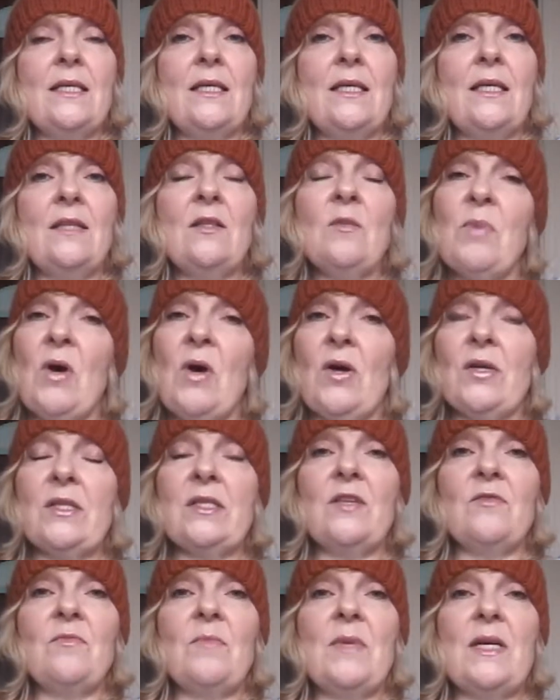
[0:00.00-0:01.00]
in the
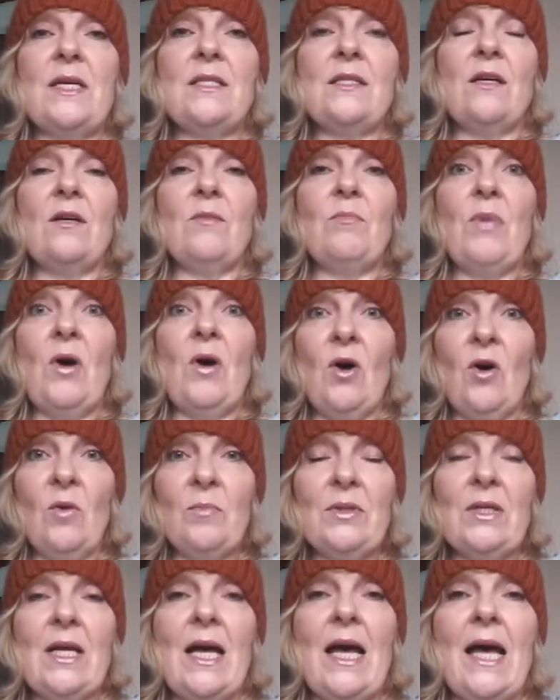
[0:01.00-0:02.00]
past I've made a
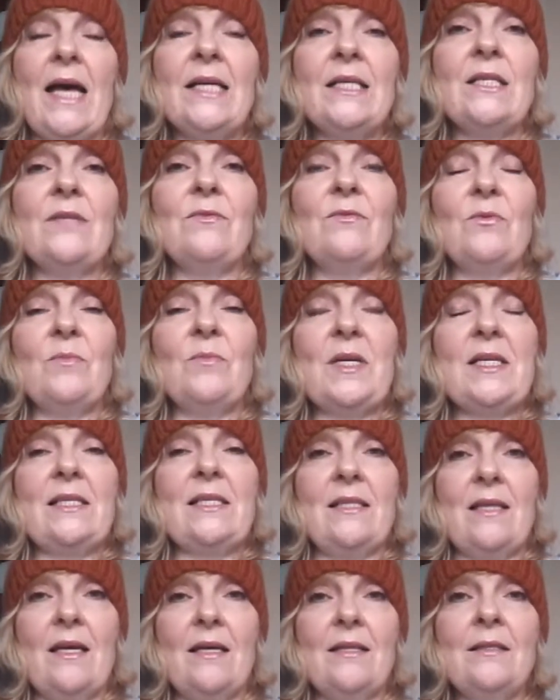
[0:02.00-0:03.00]
barbel hat for my
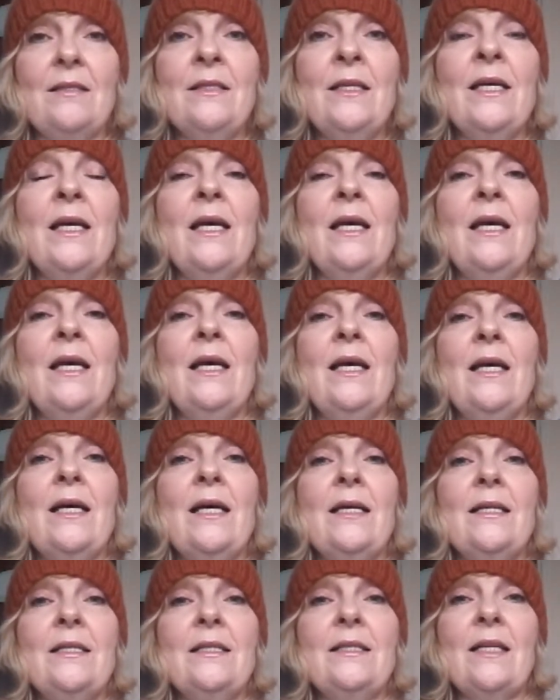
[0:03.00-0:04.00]
son,
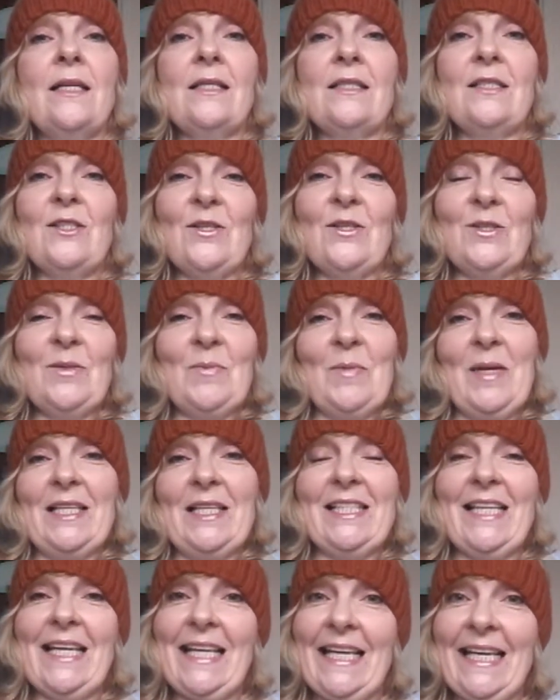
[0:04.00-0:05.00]
and I'll insert a
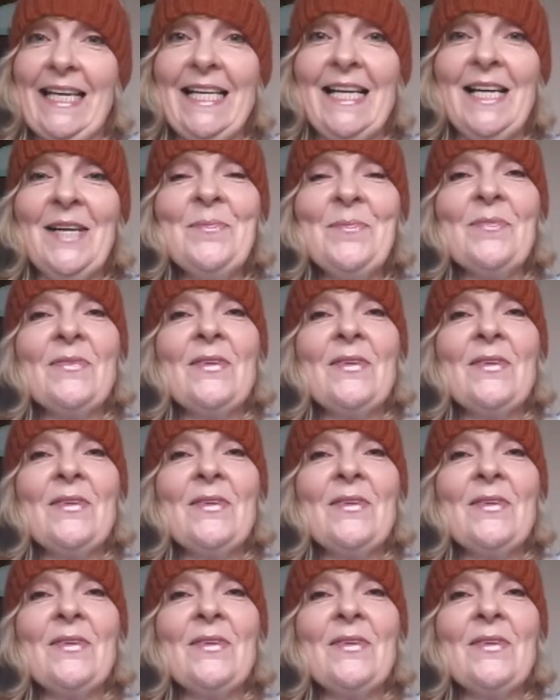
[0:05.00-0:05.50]
picture here.